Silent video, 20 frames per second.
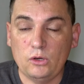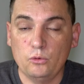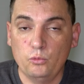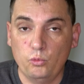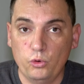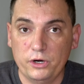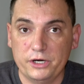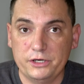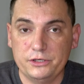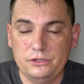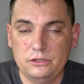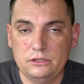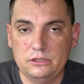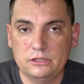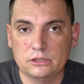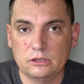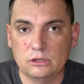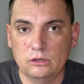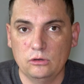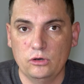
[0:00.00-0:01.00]
where you
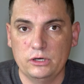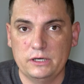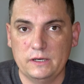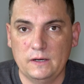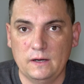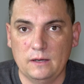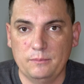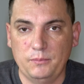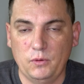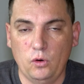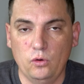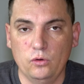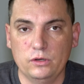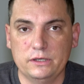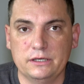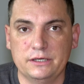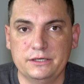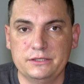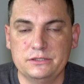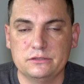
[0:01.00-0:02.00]
can look up all
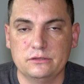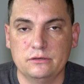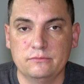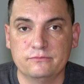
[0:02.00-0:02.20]
kinds of